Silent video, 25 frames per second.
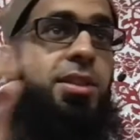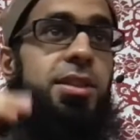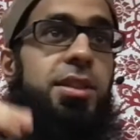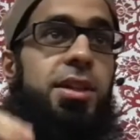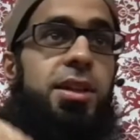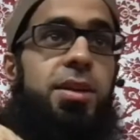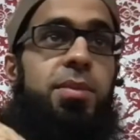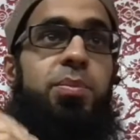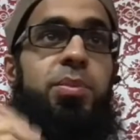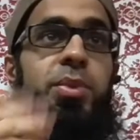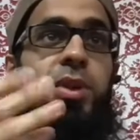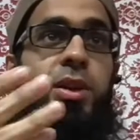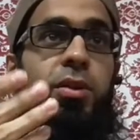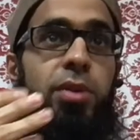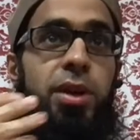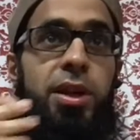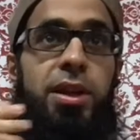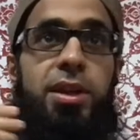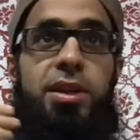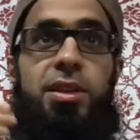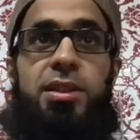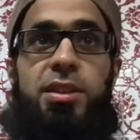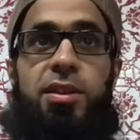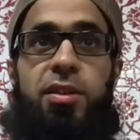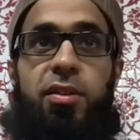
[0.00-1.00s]
the
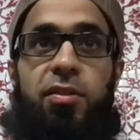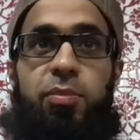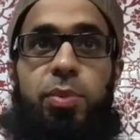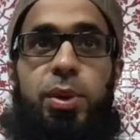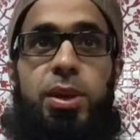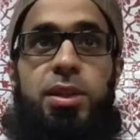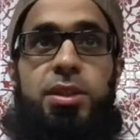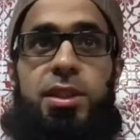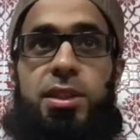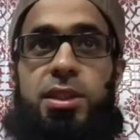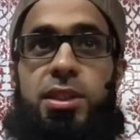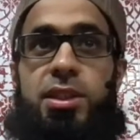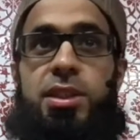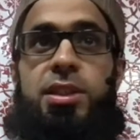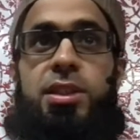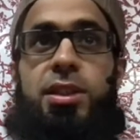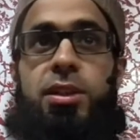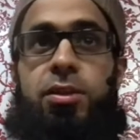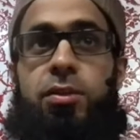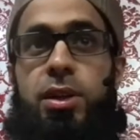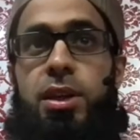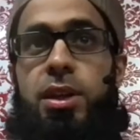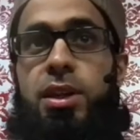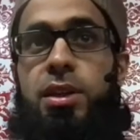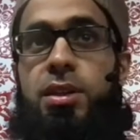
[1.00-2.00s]
greetings of peace. This is the
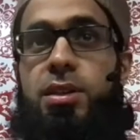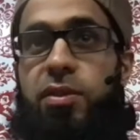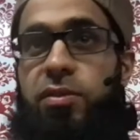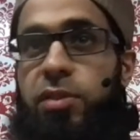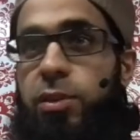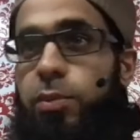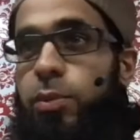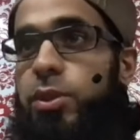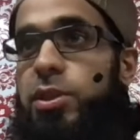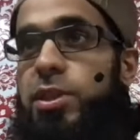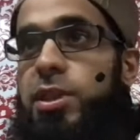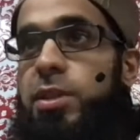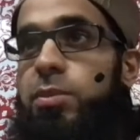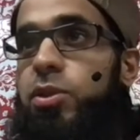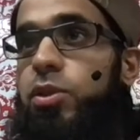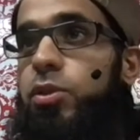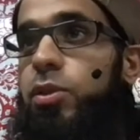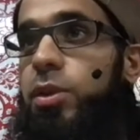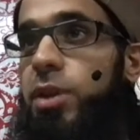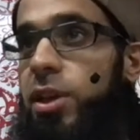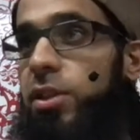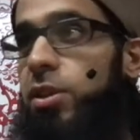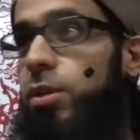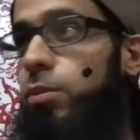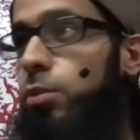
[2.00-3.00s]
greetings of a Muslim to
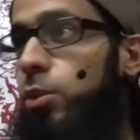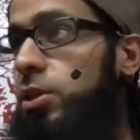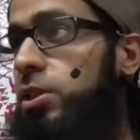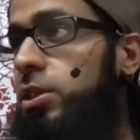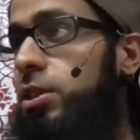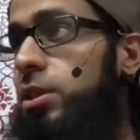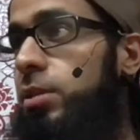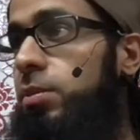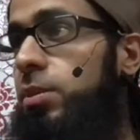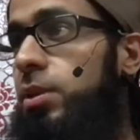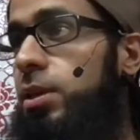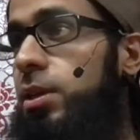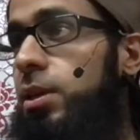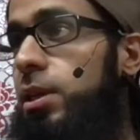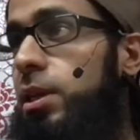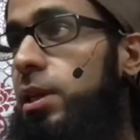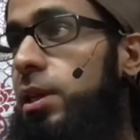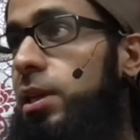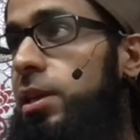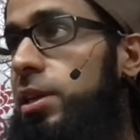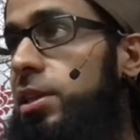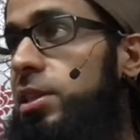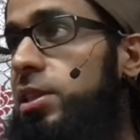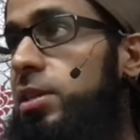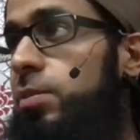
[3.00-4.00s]
another Muslim.
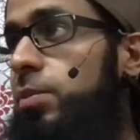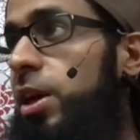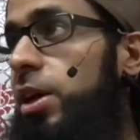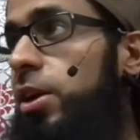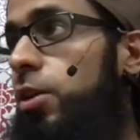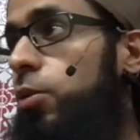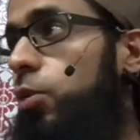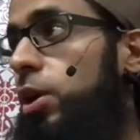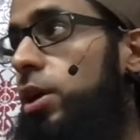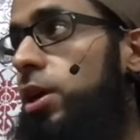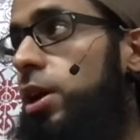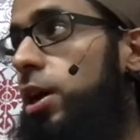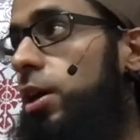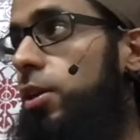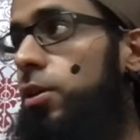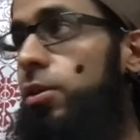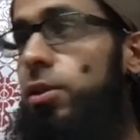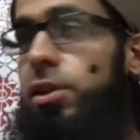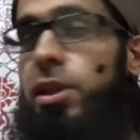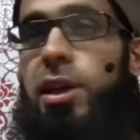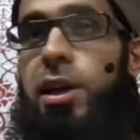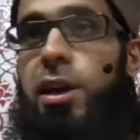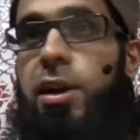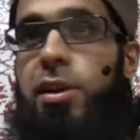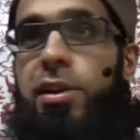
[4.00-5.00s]
Doesn't matter what color
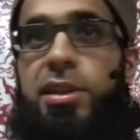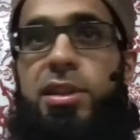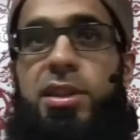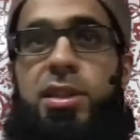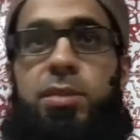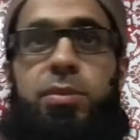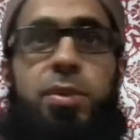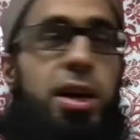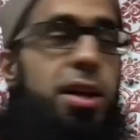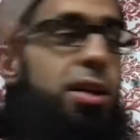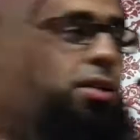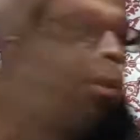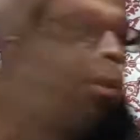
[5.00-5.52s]
they are, doesn't matter